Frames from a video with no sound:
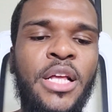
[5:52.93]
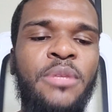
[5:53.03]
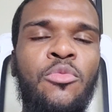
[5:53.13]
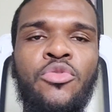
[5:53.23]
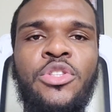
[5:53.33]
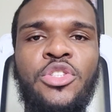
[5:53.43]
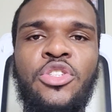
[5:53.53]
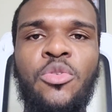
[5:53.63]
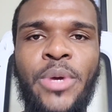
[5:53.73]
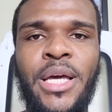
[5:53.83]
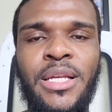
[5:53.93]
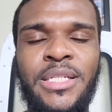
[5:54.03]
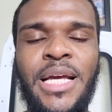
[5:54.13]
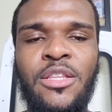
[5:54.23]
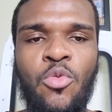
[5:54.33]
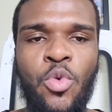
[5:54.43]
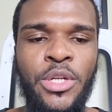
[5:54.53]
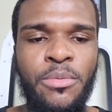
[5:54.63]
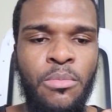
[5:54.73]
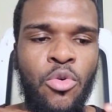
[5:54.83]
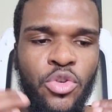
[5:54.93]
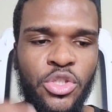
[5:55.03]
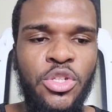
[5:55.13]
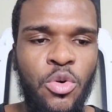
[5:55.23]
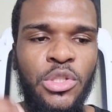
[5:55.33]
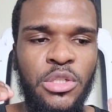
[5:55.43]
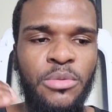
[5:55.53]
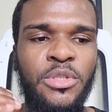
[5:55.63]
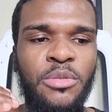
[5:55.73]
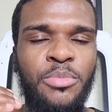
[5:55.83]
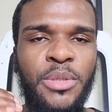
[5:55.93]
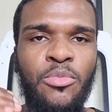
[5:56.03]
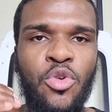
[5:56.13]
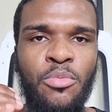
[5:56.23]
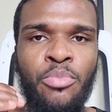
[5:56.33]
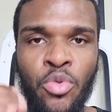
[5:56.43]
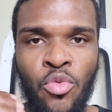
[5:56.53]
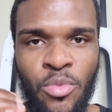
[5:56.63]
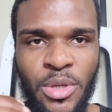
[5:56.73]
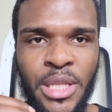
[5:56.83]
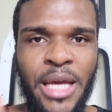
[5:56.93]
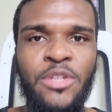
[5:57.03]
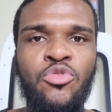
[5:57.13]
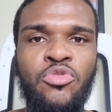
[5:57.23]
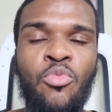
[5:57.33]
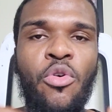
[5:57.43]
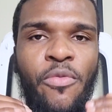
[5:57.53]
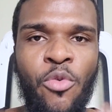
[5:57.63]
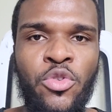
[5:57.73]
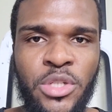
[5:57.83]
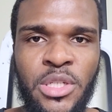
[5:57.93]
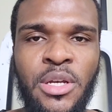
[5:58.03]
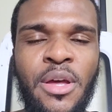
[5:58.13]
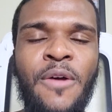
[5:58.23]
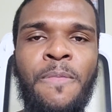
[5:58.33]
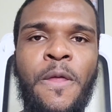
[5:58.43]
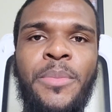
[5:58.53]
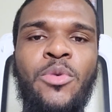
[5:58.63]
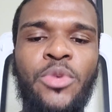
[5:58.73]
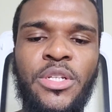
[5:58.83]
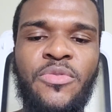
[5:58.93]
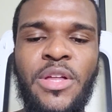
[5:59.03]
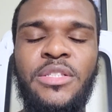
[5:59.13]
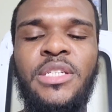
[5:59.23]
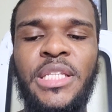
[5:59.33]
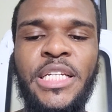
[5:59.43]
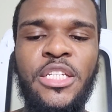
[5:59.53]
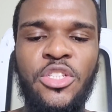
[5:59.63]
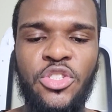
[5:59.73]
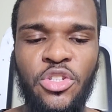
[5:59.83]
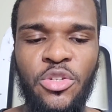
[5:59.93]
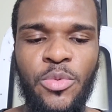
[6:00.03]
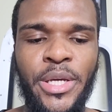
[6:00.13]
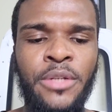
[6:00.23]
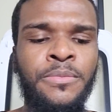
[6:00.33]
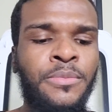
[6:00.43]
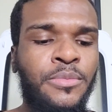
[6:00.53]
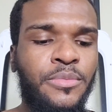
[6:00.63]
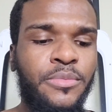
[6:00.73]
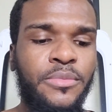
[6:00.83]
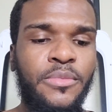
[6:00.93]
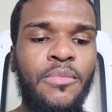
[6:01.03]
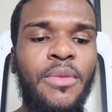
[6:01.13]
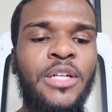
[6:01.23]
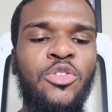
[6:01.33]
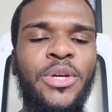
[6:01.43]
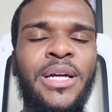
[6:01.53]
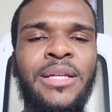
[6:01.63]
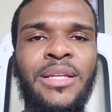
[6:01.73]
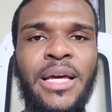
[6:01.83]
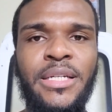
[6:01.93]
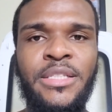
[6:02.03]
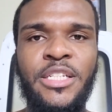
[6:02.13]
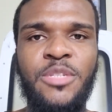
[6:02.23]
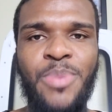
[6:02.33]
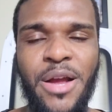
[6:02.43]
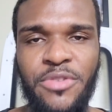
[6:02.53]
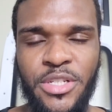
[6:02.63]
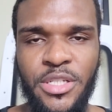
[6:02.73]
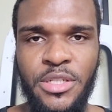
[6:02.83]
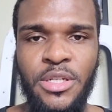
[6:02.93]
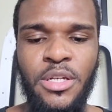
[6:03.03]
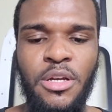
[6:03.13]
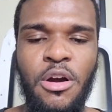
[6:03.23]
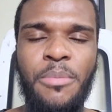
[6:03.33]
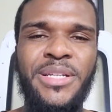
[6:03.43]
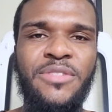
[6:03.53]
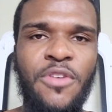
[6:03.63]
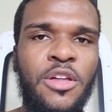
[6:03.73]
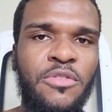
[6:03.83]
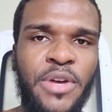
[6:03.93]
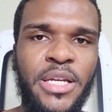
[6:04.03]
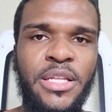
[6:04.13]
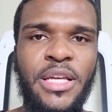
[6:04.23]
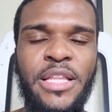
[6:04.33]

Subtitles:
He moved in a certain way. Alexander wanted more so to be more brute, like use more force. He wanted his father to lead in a certain way. So he kind of like disparaged his father, right?